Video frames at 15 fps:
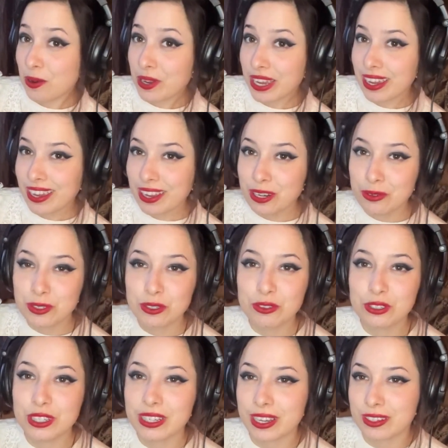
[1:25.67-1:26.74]
okay, and it was
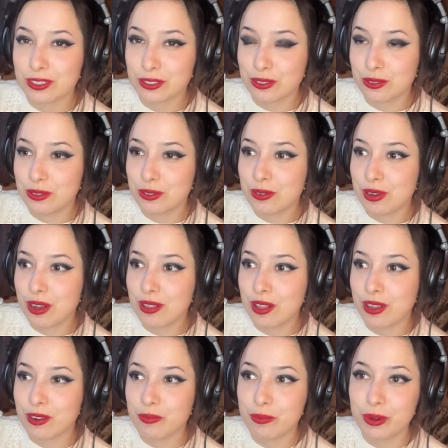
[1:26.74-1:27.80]
usually next to a
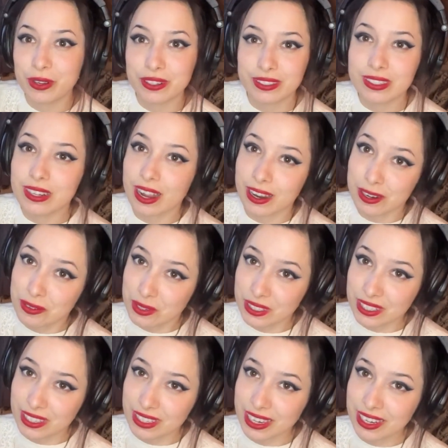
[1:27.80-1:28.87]
lot of books that I
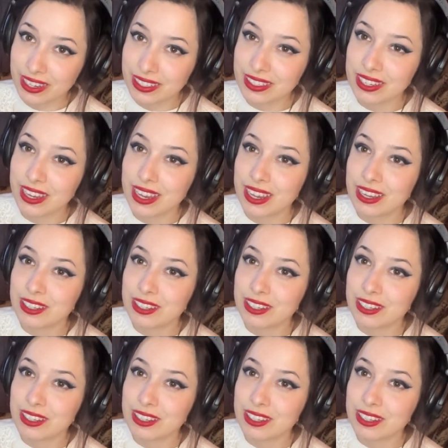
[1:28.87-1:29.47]
really liked.